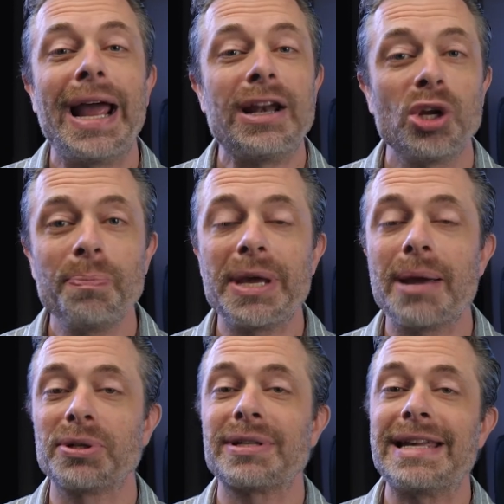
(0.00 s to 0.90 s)
and you'll be
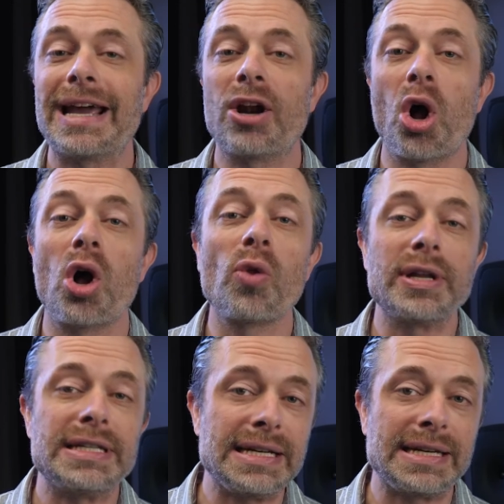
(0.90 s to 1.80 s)
able to get all the
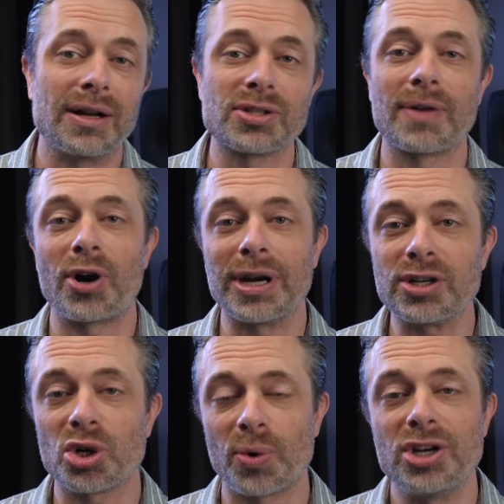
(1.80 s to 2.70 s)
details of our
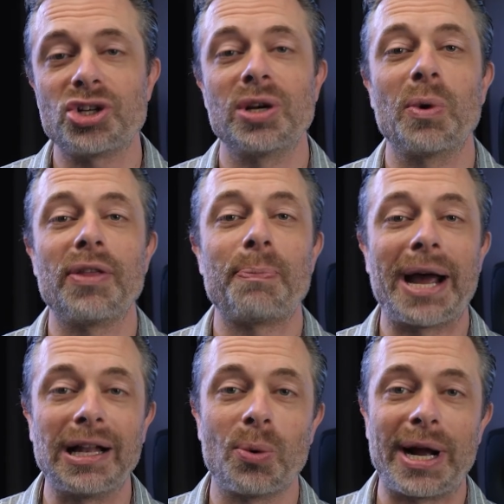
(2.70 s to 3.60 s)
integration with
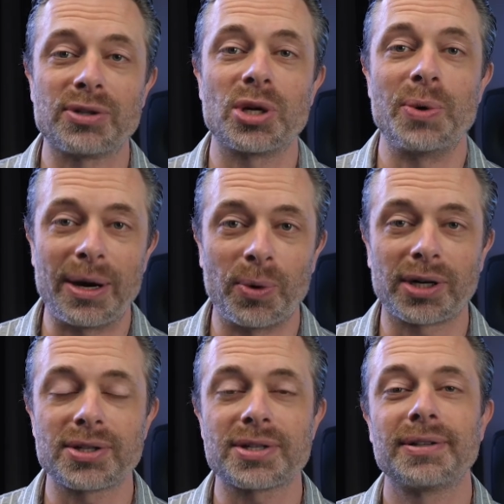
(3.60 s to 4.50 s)
Palo Alto
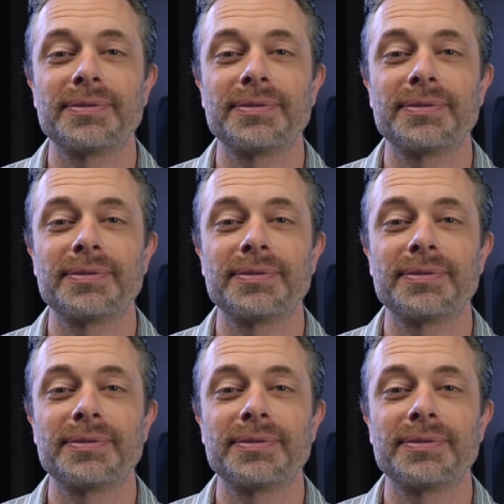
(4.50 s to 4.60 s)
Networks.